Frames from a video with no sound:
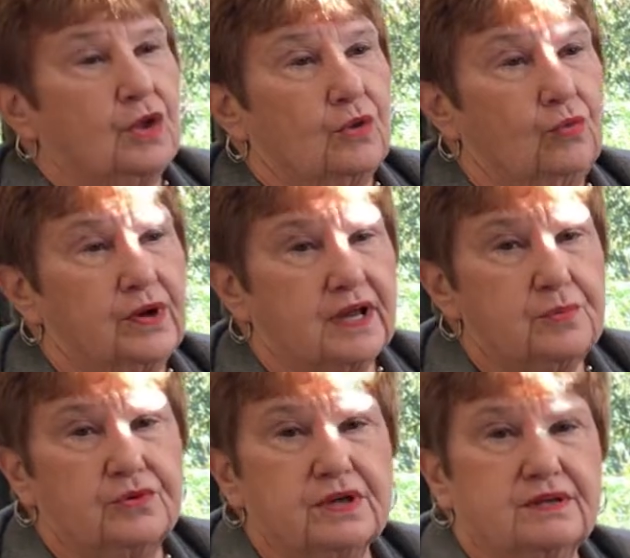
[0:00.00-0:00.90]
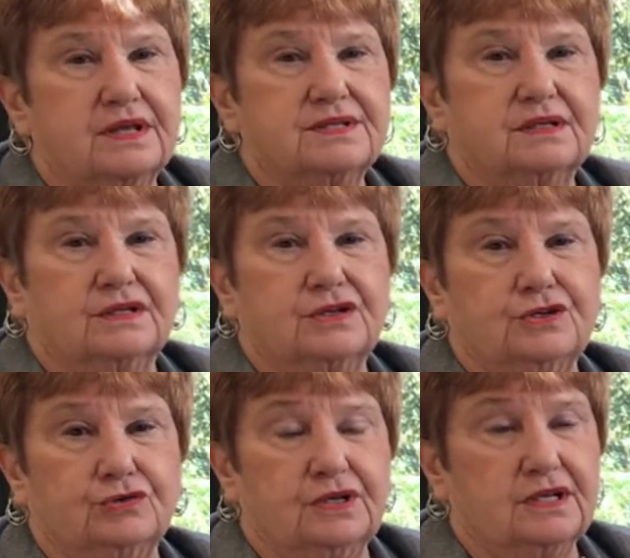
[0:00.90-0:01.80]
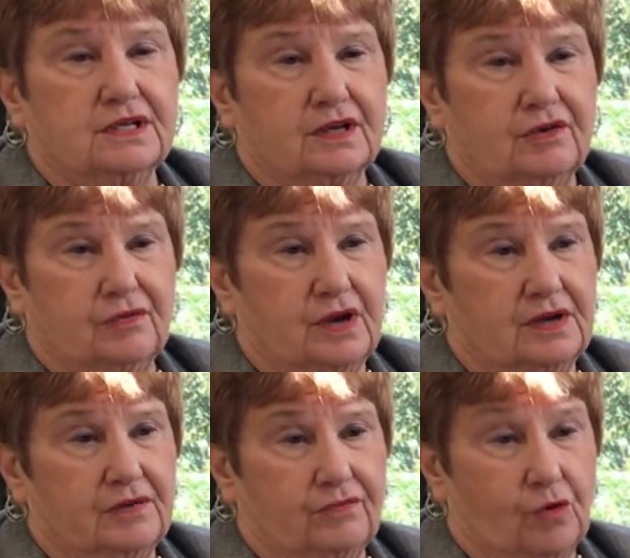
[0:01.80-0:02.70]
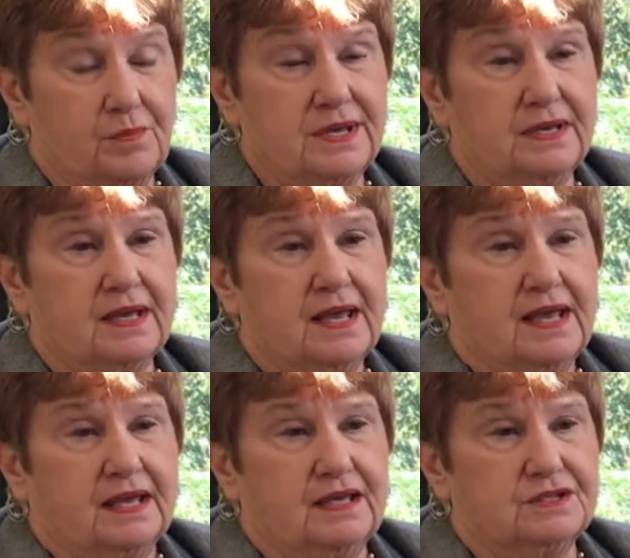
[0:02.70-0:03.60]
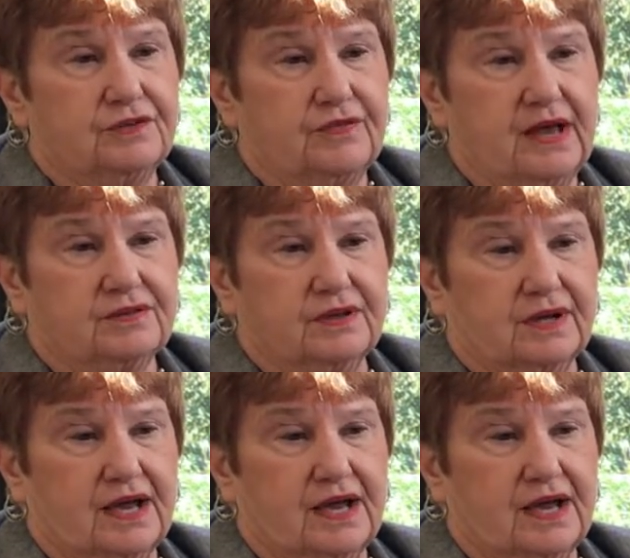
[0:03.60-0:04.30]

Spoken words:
What I bring that's unique for me is the fact that I